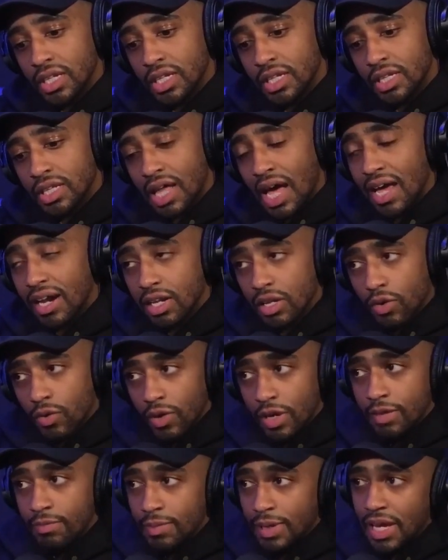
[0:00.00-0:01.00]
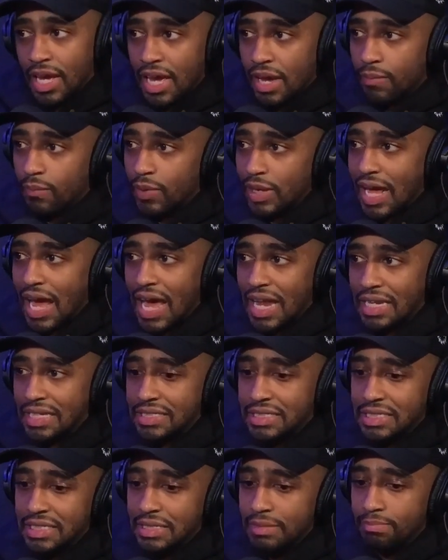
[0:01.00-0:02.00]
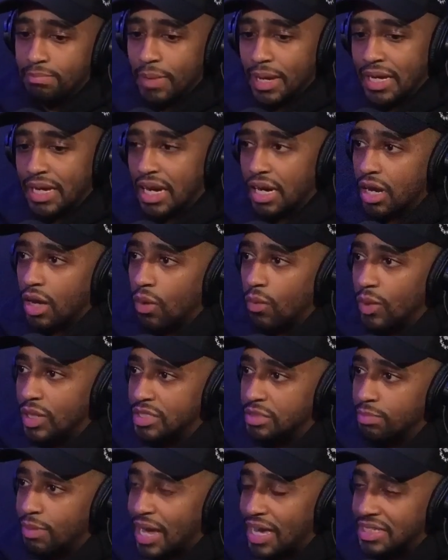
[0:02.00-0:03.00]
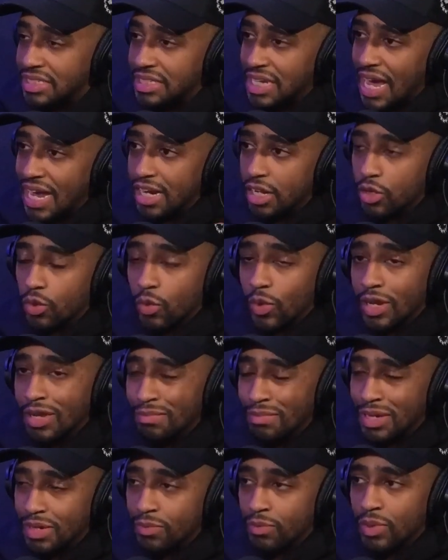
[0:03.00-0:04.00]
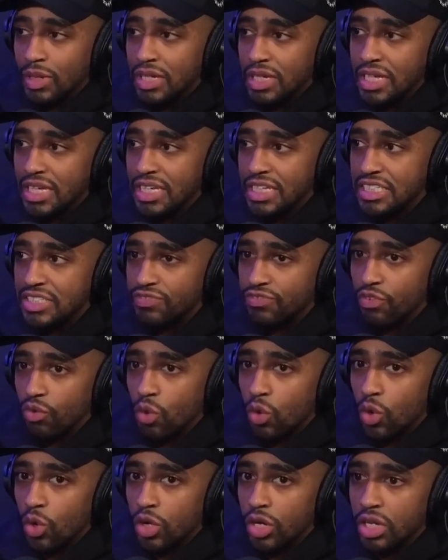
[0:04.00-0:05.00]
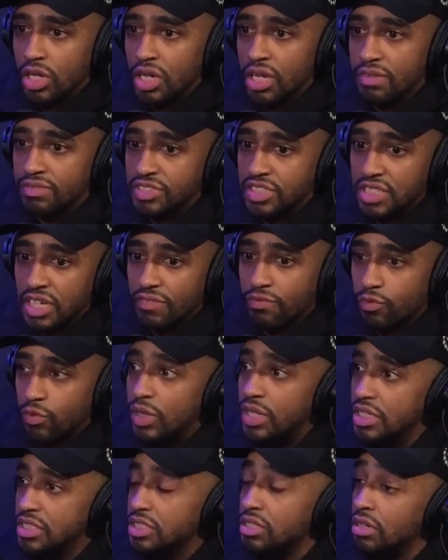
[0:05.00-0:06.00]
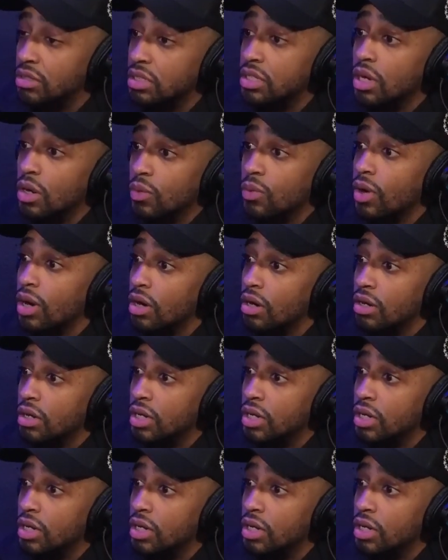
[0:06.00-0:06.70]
that agreement and reality may not always match. That agreement really is for if stuff really start to go wrong.